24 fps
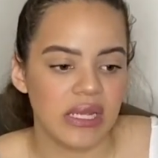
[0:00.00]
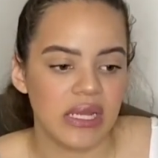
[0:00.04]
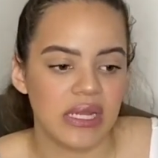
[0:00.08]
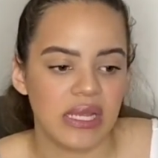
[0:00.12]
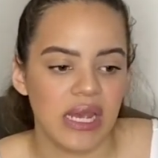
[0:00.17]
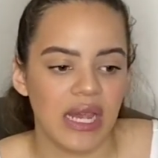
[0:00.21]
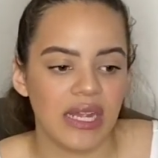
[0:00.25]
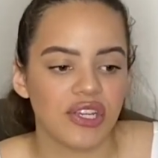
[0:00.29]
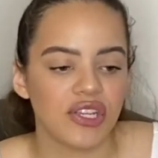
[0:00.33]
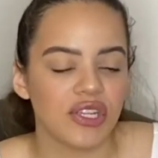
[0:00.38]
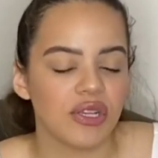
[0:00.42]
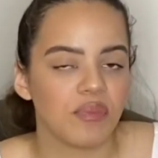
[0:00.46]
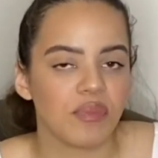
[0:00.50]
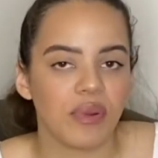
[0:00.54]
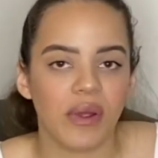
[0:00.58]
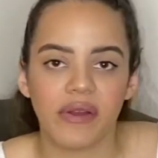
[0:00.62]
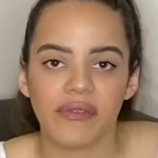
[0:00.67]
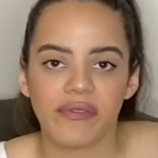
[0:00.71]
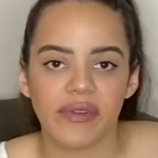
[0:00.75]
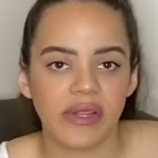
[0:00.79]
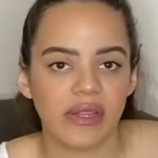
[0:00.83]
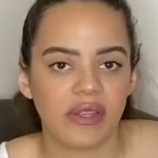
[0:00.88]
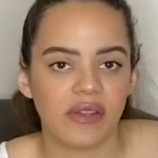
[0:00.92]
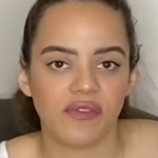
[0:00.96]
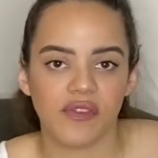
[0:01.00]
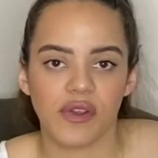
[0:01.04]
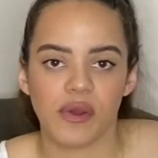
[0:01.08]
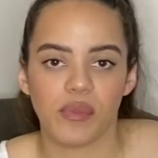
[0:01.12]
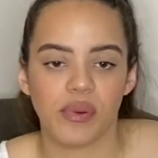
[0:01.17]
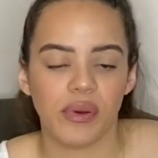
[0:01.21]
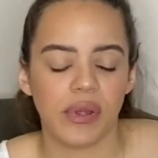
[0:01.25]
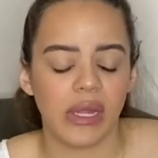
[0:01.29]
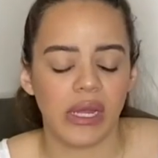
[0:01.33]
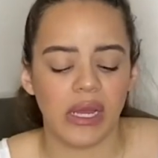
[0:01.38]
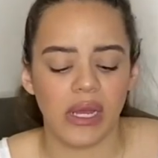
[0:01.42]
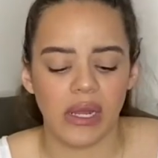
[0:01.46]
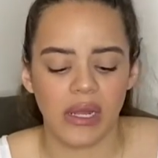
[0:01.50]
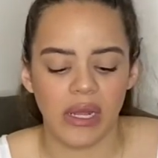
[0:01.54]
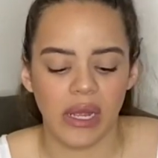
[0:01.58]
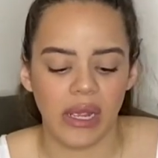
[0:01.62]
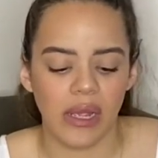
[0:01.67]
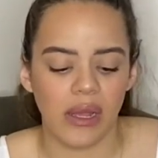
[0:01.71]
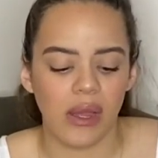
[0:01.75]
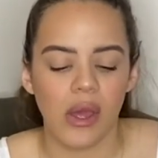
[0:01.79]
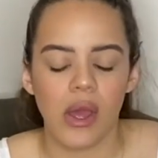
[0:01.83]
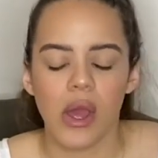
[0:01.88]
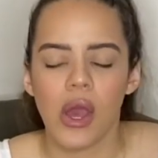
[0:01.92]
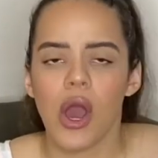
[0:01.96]
It's actually perfect if you're putting it
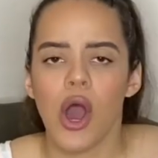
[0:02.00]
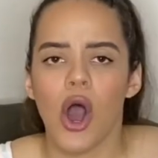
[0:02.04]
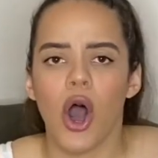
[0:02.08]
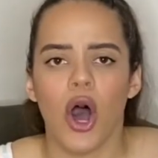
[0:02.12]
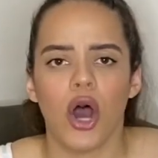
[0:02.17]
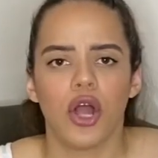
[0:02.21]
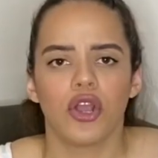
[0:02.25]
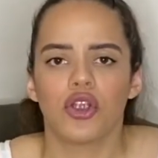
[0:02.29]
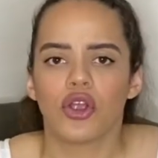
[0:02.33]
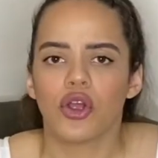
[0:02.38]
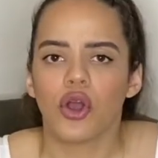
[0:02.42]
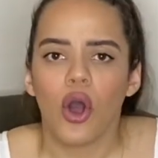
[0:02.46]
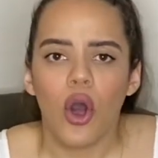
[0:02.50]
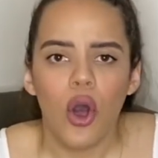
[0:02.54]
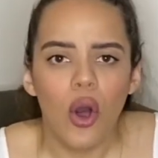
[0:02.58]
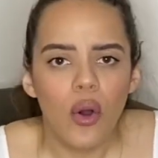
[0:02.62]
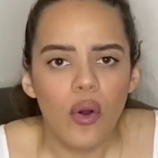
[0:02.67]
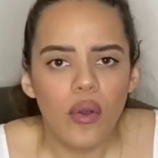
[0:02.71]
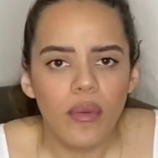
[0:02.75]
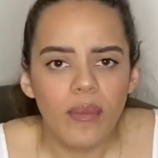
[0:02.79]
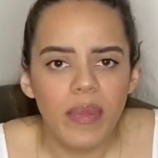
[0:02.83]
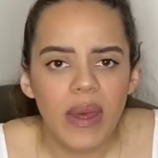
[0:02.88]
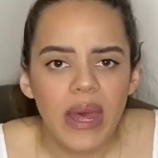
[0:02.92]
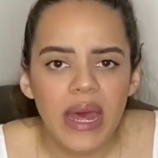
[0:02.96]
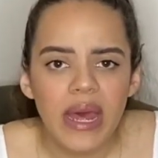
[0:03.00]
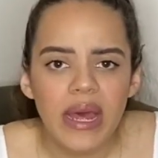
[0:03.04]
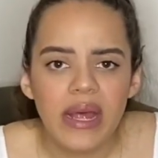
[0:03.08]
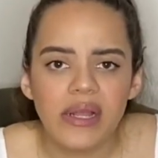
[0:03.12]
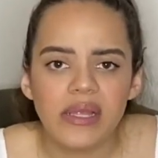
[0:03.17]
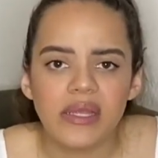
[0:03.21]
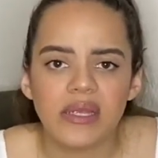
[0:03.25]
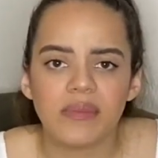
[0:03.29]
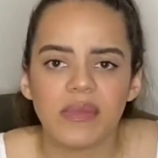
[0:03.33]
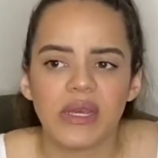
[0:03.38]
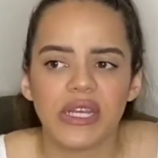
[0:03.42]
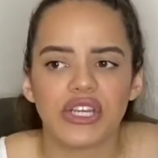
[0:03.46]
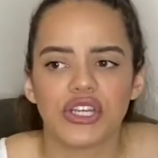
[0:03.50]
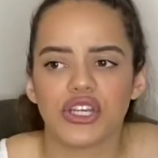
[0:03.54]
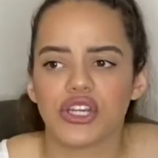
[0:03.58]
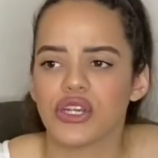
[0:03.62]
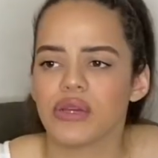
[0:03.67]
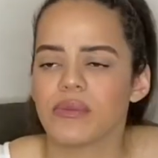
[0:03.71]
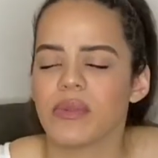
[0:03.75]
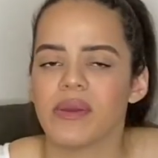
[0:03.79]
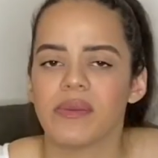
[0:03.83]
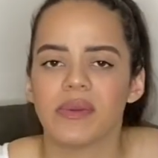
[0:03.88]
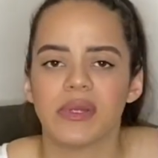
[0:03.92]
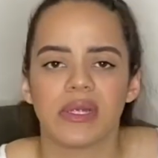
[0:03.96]
like on your own bed to make sure your
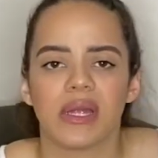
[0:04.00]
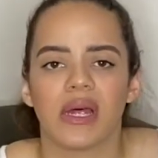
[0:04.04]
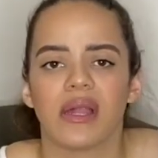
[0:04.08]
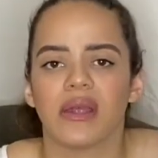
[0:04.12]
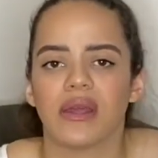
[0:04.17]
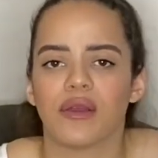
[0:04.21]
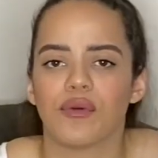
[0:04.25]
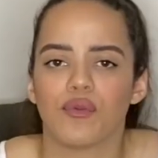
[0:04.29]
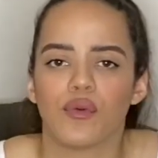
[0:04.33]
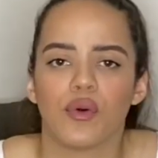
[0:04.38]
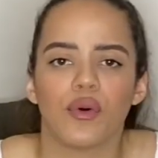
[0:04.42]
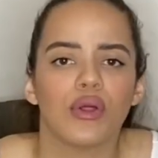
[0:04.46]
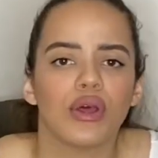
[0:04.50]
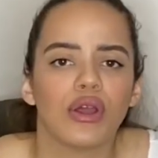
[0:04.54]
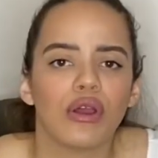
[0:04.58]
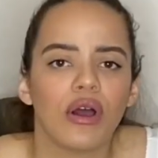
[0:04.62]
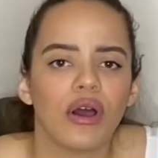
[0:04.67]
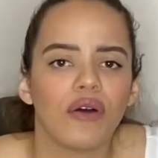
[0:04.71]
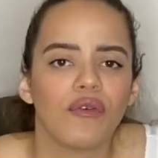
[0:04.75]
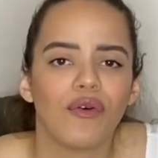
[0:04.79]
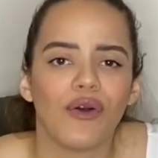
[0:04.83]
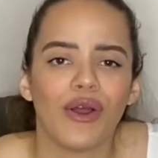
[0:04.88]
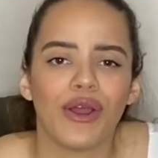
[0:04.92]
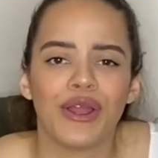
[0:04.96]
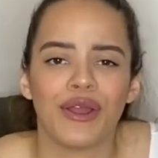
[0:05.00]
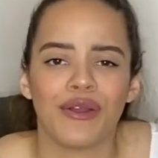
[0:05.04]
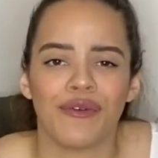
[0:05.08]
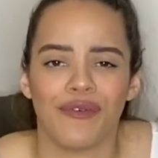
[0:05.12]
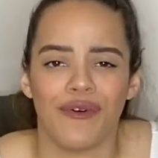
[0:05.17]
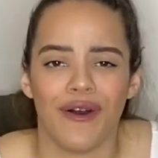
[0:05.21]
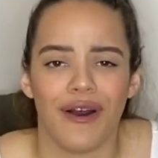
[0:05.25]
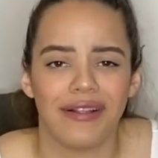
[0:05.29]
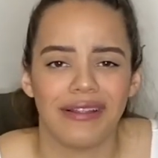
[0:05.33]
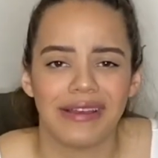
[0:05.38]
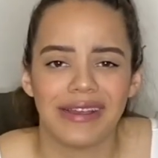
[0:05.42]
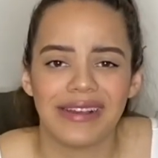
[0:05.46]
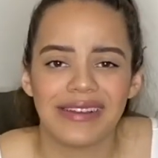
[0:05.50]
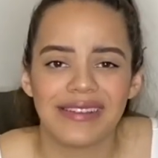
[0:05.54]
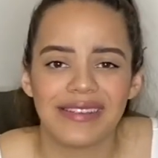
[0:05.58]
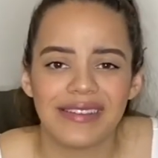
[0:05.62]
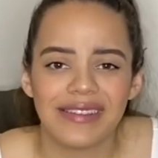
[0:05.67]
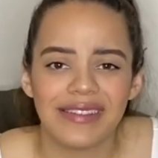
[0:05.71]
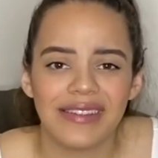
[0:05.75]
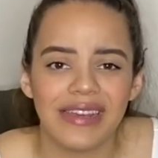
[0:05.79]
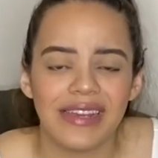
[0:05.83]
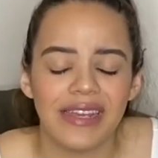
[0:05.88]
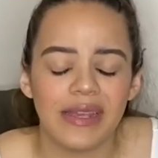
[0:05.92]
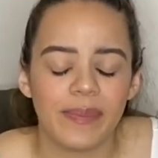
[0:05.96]
baby's not like rolling off while you're falling
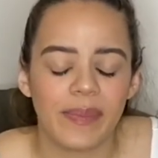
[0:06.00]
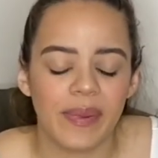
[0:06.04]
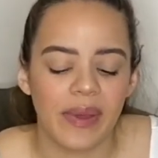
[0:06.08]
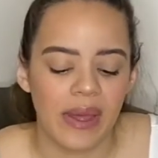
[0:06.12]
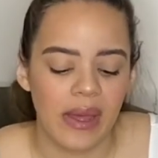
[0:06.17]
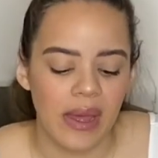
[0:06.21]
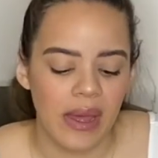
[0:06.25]
asleep.